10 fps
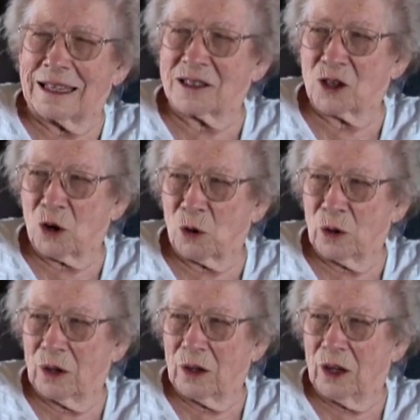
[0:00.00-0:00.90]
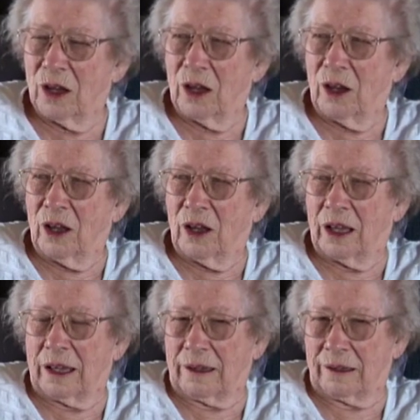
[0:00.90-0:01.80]
And so,
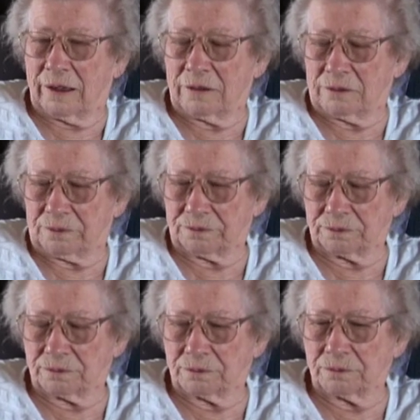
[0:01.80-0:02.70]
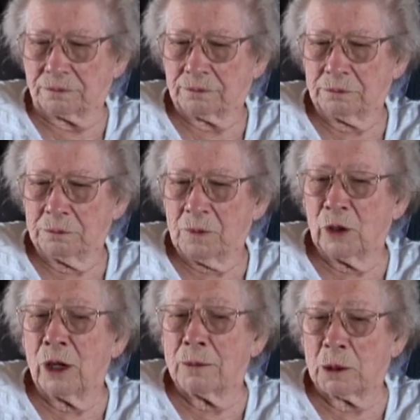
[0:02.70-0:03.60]
uh,
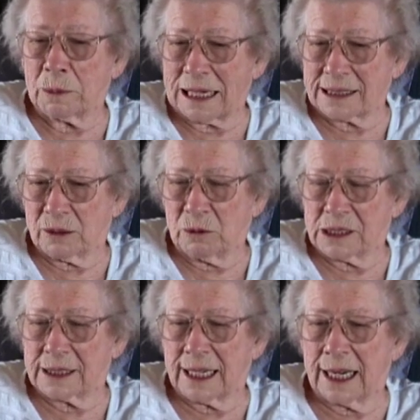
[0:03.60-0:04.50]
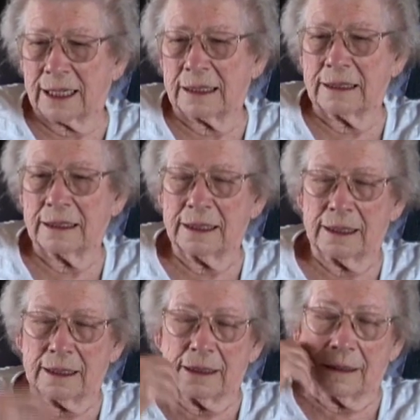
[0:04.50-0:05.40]
Grandma Bassett was staying
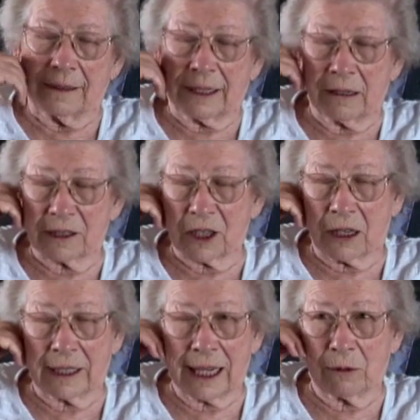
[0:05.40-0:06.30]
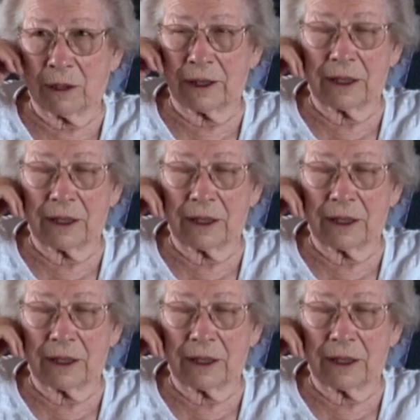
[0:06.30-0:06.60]
there in Salt Lake